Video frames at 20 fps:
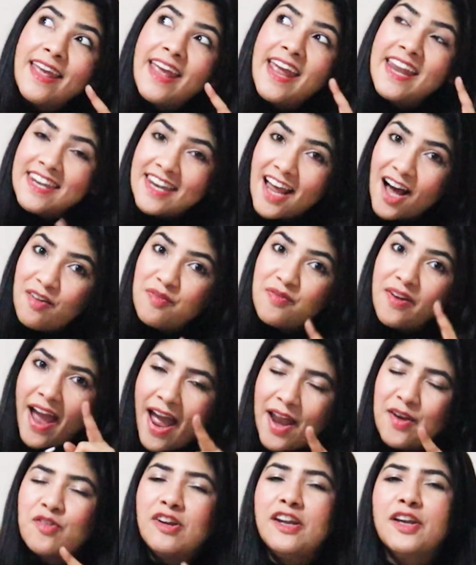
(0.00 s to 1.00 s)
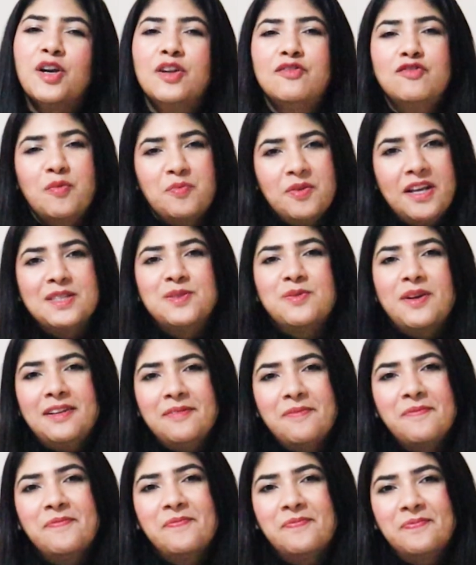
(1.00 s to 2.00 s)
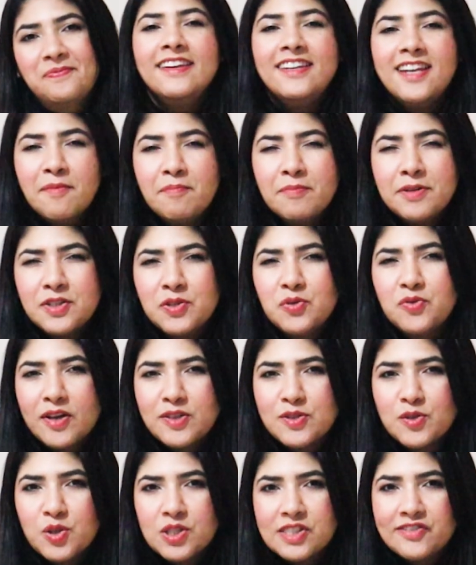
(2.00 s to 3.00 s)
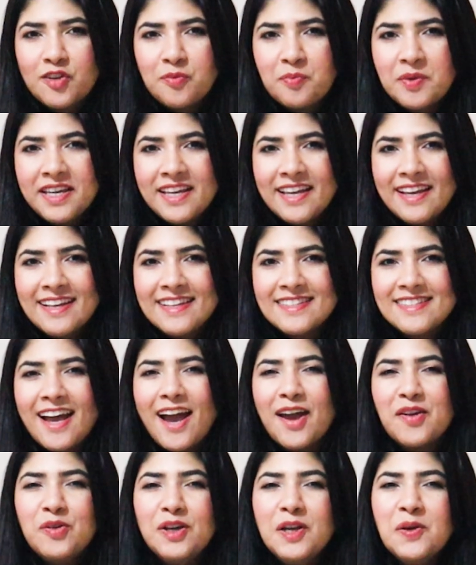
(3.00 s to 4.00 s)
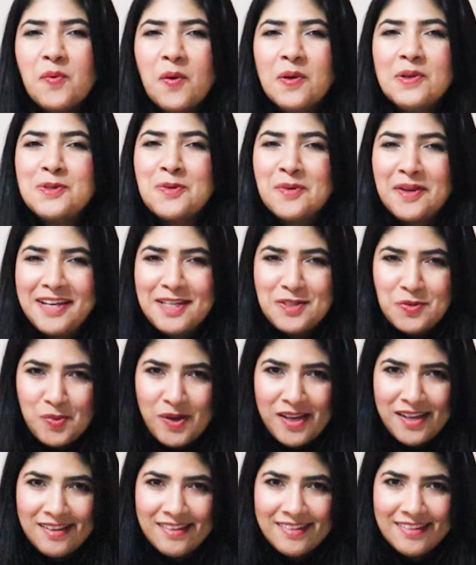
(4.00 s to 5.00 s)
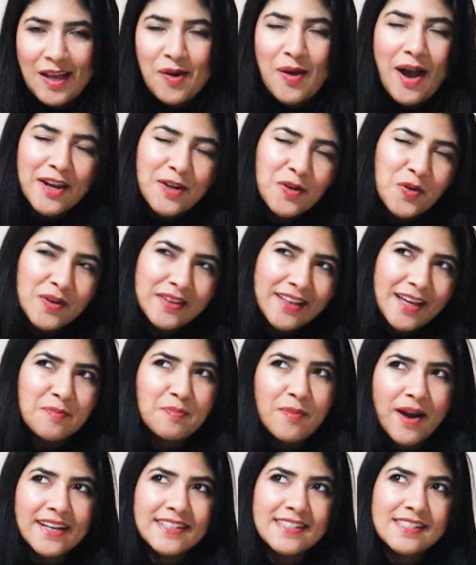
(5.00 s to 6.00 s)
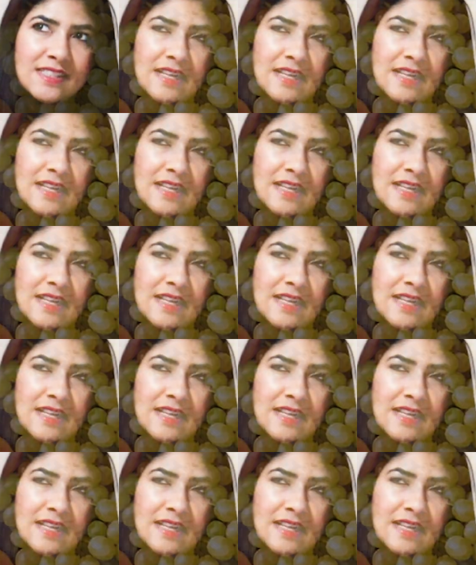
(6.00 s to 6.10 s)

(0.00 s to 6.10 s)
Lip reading: enough and really good for me as well. Number 2 resolution for me is I really want to eat well. Now I know that might